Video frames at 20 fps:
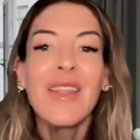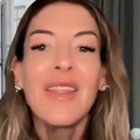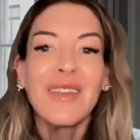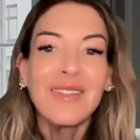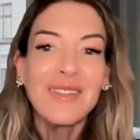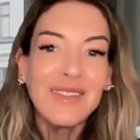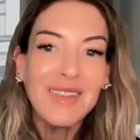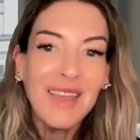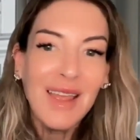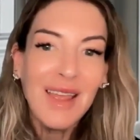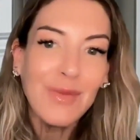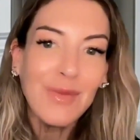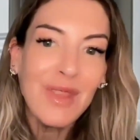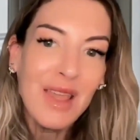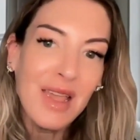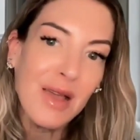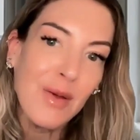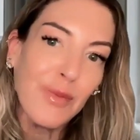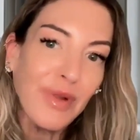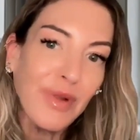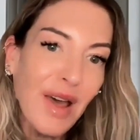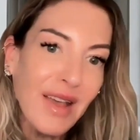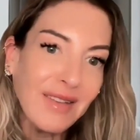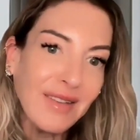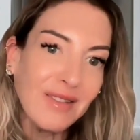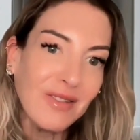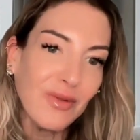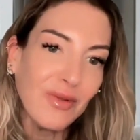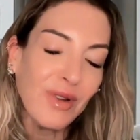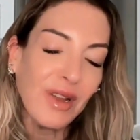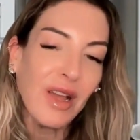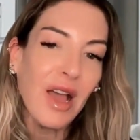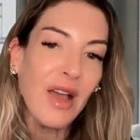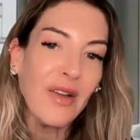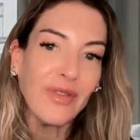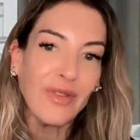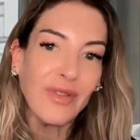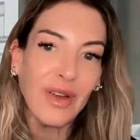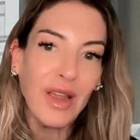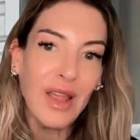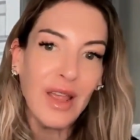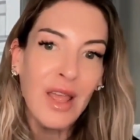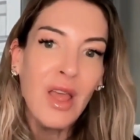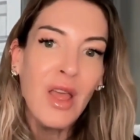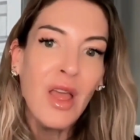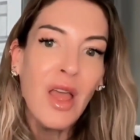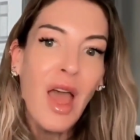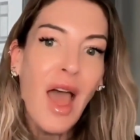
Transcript: The same thing applies to recovery.